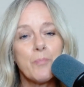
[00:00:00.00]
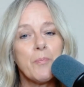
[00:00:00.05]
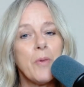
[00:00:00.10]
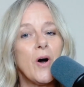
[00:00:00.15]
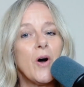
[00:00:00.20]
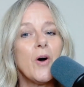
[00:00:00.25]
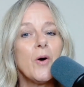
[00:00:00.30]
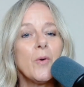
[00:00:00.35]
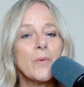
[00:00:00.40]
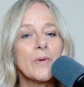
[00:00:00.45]

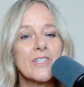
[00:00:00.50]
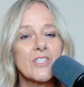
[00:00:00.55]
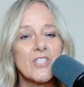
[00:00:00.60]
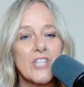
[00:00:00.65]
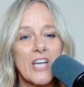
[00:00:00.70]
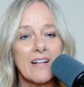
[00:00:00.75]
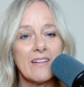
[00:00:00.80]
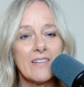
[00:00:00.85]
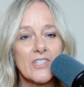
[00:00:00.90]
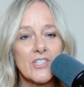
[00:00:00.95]
Paul would
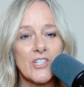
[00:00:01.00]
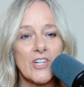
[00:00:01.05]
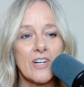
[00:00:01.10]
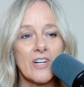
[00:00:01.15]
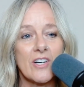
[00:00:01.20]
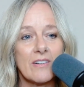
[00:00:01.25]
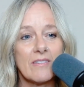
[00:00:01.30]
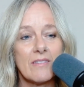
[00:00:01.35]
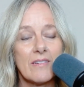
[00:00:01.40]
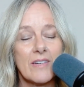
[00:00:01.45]
challenge
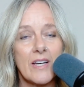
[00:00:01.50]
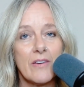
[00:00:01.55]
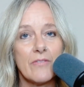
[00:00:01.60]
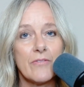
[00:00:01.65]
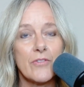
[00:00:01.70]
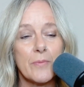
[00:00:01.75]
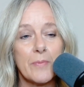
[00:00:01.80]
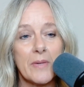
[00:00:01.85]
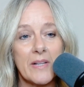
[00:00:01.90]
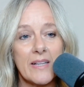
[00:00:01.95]
our
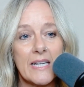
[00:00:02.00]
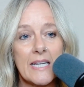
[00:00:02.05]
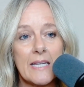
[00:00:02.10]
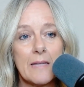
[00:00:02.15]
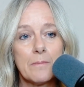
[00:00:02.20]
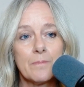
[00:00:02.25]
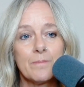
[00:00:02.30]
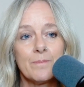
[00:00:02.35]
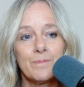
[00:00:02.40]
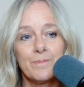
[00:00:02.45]

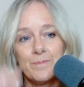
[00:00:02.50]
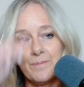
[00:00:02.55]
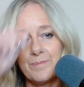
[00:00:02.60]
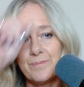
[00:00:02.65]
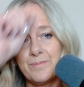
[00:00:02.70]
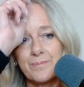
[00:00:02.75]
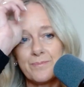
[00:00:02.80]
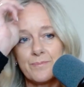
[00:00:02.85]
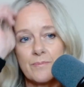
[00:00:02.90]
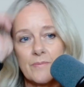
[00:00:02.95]
comfortability.
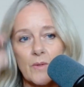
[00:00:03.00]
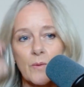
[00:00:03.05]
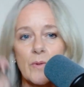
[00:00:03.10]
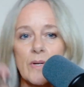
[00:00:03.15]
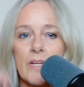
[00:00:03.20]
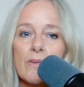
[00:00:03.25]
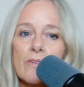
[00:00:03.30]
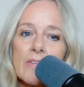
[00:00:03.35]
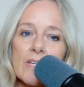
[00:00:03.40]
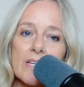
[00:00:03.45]

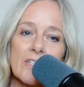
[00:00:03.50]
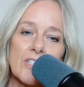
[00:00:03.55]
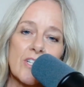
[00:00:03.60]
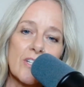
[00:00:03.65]
What do you think,